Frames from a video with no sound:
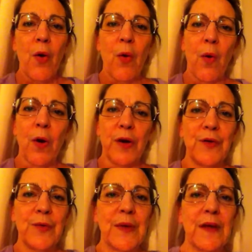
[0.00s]
Or
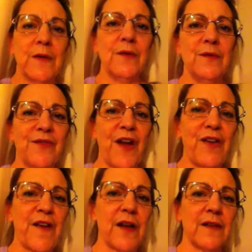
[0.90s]
you can use
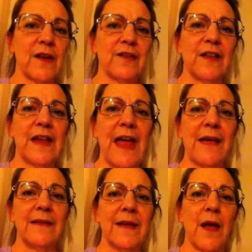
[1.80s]
Firefox. Actually
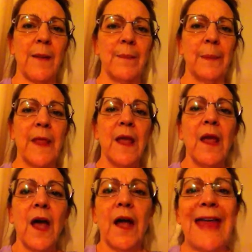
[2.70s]
has
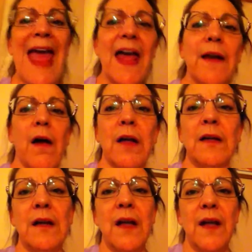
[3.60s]
an
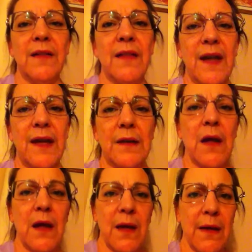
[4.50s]
add-on that,
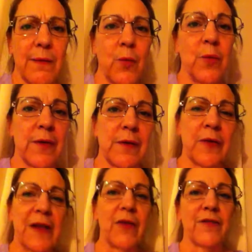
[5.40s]
the
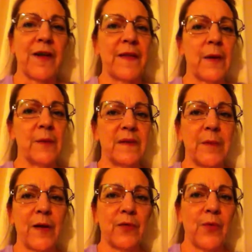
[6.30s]
learning curve on that one's
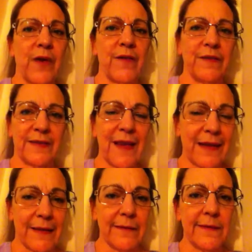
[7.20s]
about 12
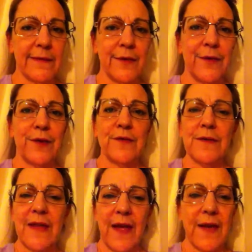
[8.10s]
seconds. So you can
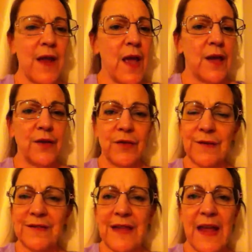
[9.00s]
do that. You
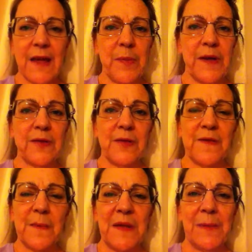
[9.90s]
just take a picture
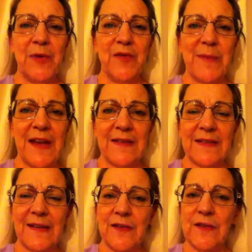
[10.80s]
of the meme you've made,
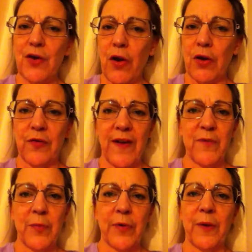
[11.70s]
save it to your hard drive,
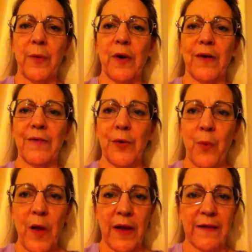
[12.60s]
and put it wherever you
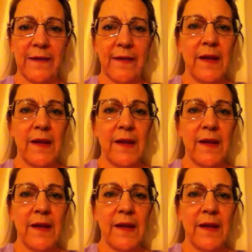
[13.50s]
want.